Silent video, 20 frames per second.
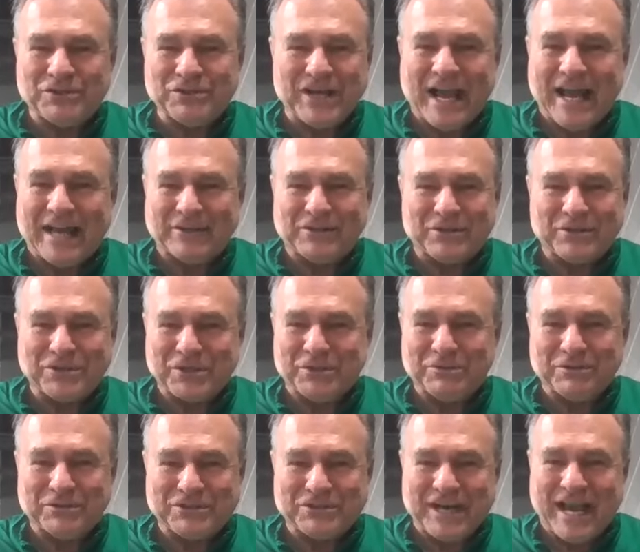
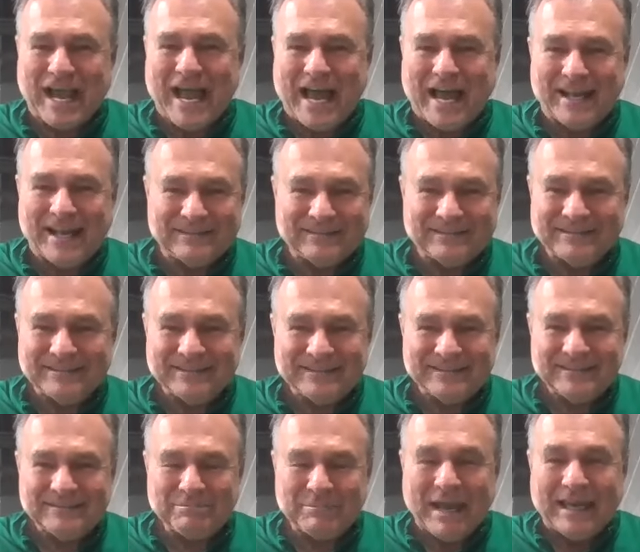shot,
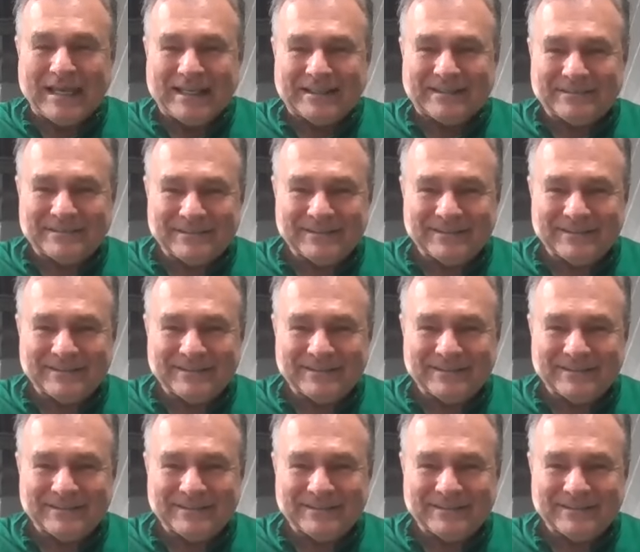make it.